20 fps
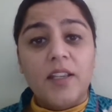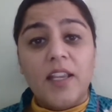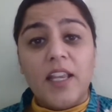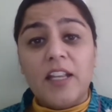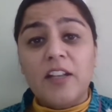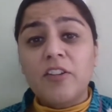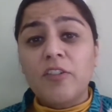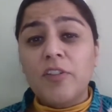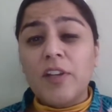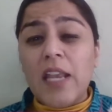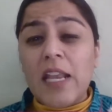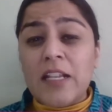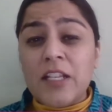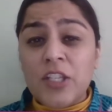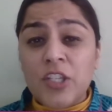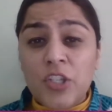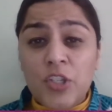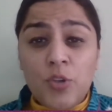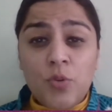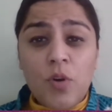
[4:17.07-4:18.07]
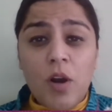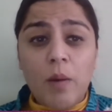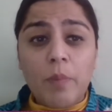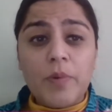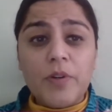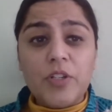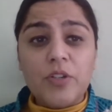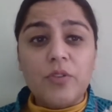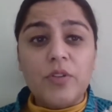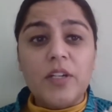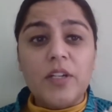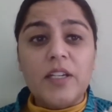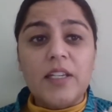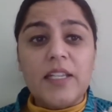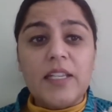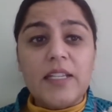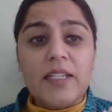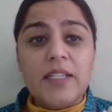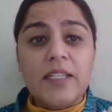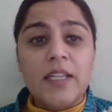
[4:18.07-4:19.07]
It creates new
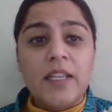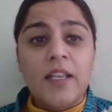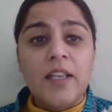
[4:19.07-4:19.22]
opportunities